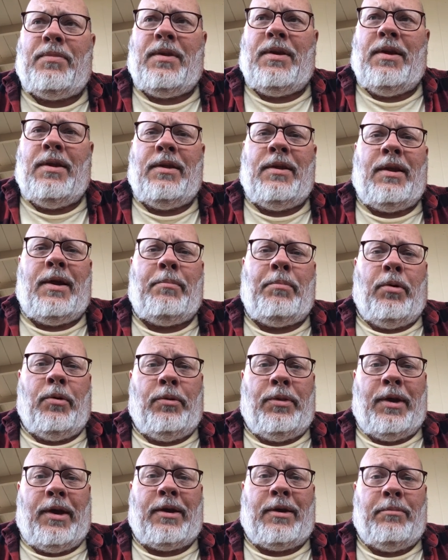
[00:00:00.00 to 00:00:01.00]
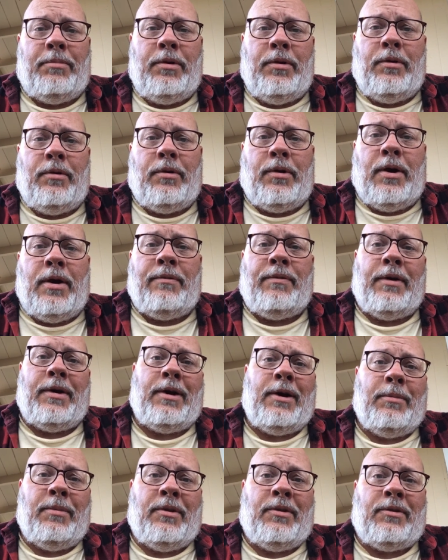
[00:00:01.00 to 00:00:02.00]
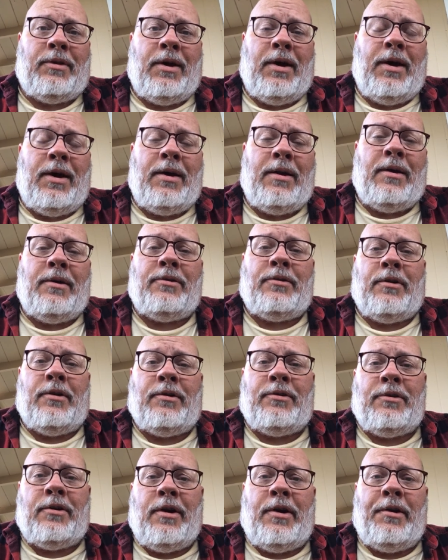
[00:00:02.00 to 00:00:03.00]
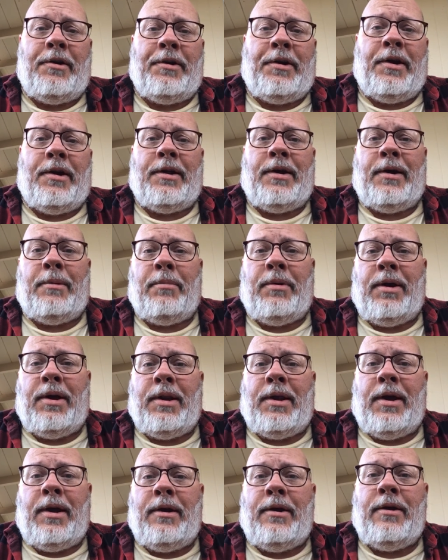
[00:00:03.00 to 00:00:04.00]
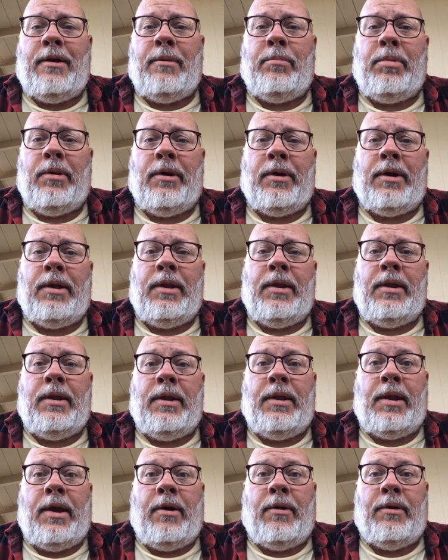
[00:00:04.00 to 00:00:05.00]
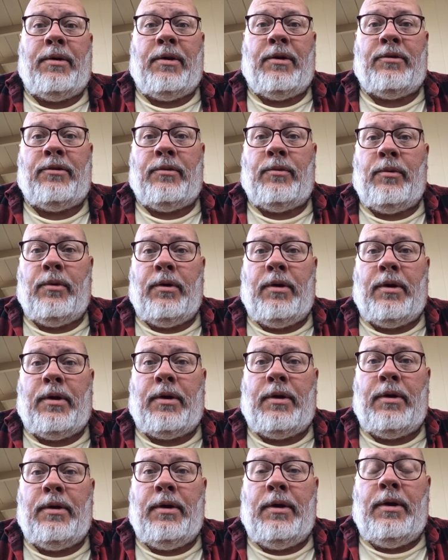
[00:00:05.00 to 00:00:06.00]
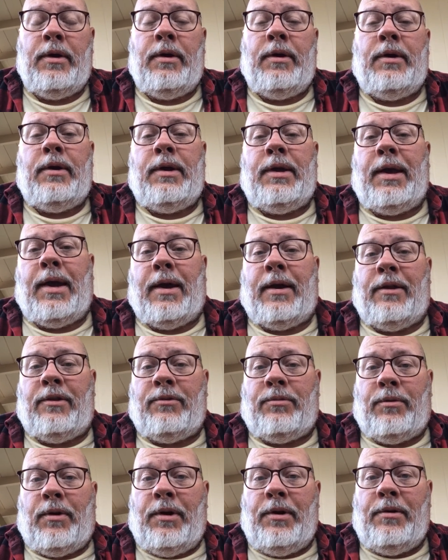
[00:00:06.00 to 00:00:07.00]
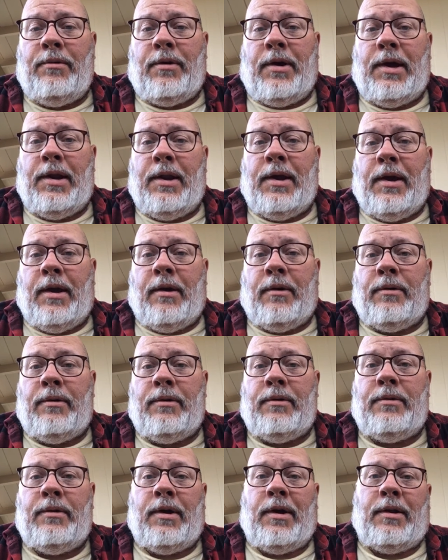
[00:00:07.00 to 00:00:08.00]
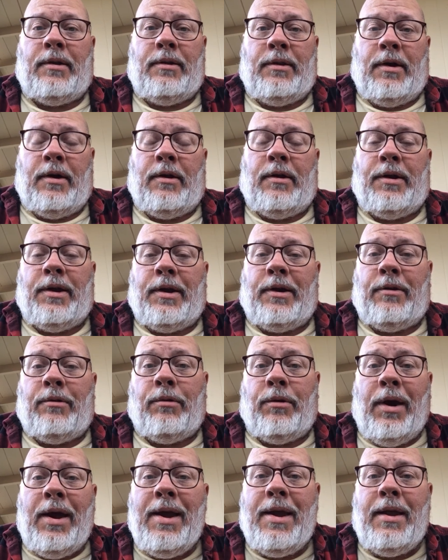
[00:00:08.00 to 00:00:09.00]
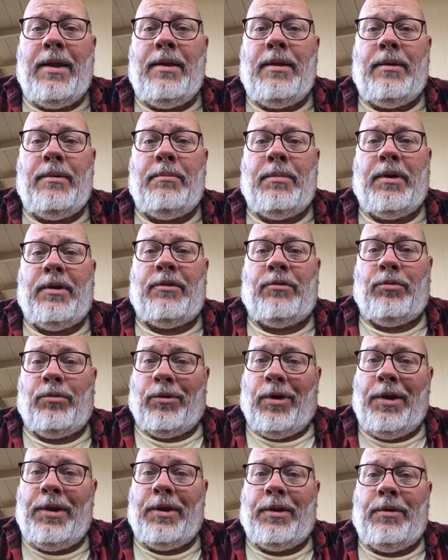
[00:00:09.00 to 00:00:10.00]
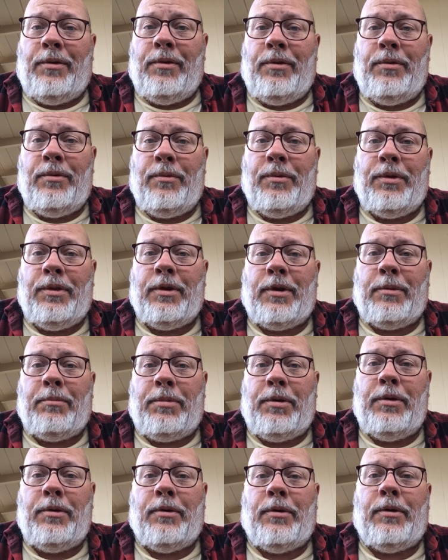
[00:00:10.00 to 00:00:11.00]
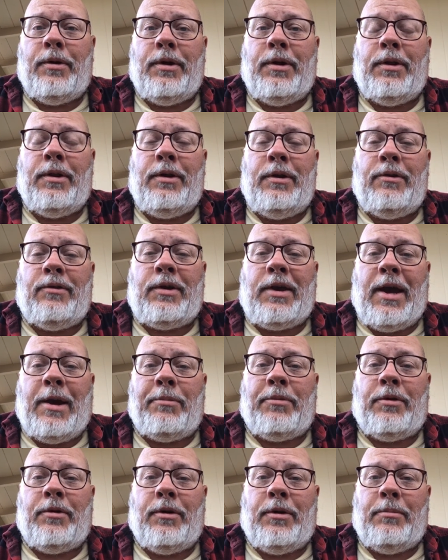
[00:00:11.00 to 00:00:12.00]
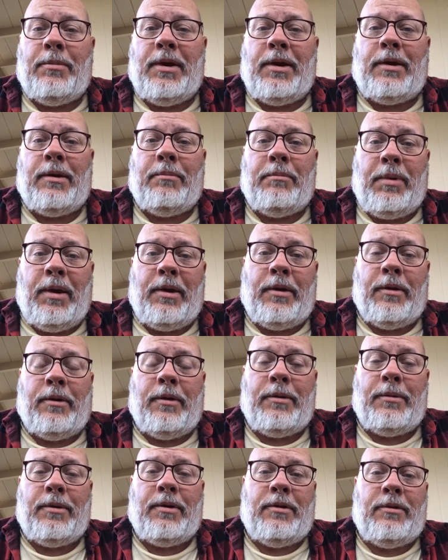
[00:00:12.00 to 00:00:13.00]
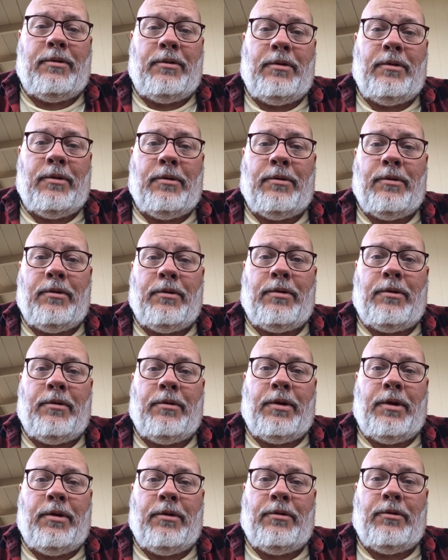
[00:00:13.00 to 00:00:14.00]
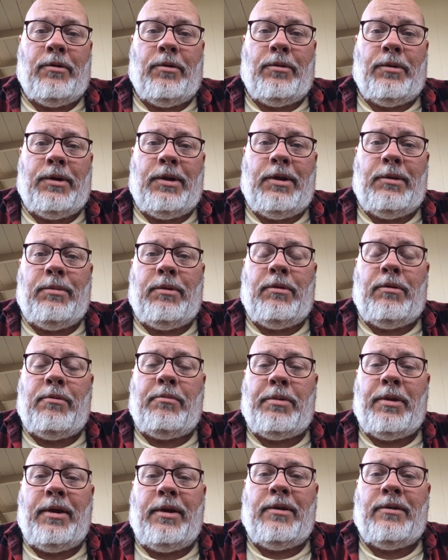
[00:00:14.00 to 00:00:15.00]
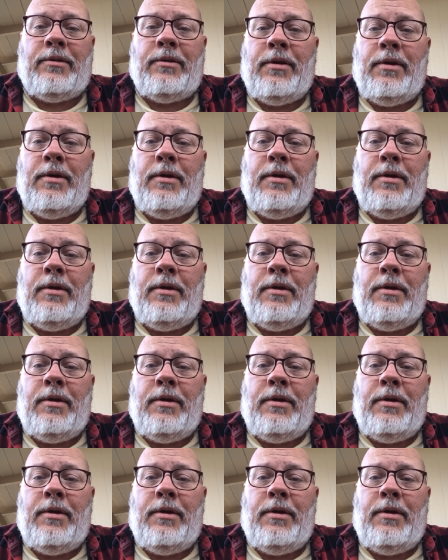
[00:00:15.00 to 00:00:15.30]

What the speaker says: And then I pulled that computer off. I come inside, I start soldering on it, I bring it out here, I plug it in, and now it doesn't work. Yeah, it's running right now. Not all that great, but it's running with the computer, and these caps are going to make it better because they're 30 years old, need to be replaced.